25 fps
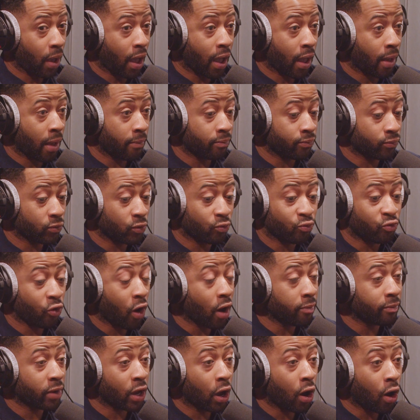Um,
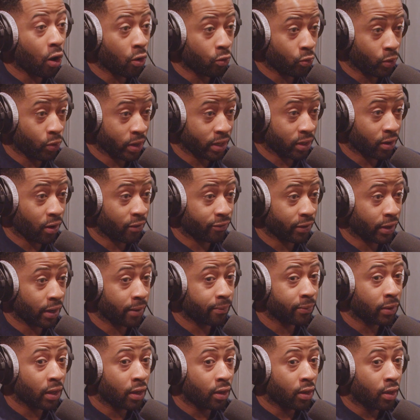write me a whole week of
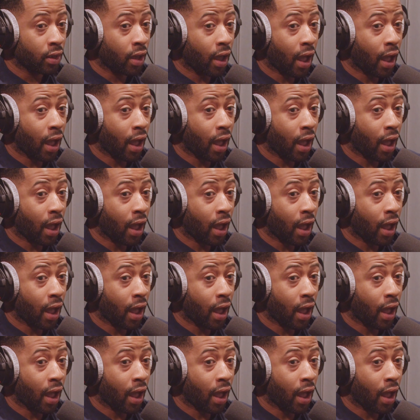it